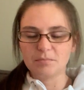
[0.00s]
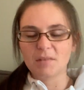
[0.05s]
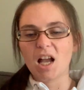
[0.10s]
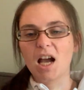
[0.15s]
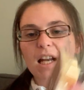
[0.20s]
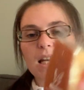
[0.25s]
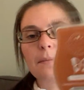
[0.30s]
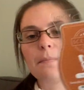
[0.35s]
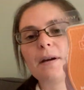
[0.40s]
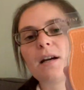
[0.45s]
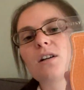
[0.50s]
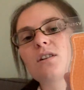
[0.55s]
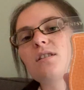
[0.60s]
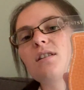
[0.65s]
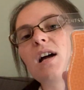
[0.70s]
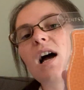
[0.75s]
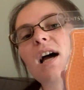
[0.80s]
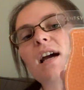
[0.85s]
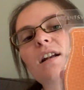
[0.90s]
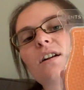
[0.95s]
Honey Pear
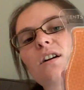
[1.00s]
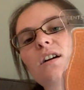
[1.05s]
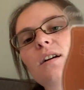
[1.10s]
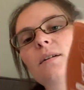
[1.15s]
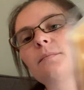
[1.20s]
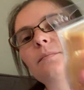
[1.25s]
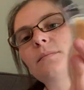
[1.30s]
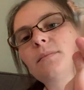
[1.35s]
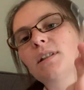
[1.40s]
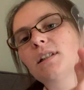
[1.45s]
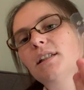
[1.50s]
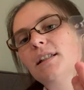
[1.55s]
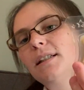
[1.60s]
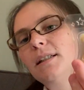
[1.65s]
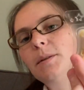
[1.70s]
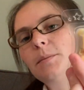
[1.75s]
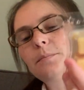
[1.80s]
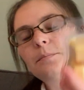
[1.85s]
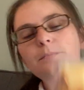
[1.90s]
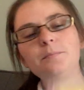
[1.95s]
Cider,
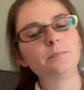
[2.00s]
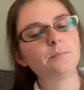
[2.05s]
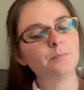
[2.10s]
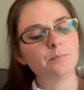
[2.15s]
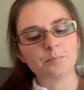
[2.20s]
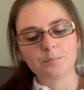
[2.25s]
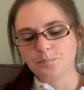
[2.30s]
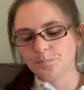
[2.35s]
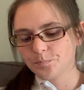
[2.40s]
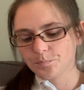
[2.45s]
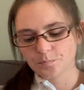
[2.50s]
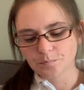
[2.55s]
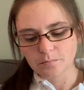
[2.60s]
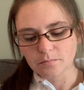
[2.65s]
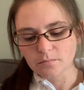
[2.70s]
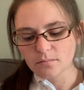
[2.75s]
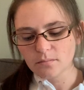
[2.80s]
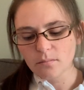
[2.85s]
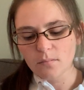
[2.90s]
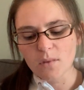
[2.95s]

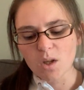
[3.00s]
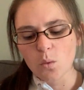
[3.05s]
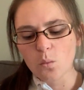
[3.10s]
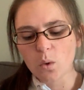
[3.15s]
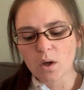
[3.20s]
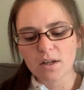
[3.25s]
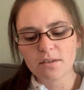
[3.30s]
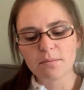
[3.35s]
one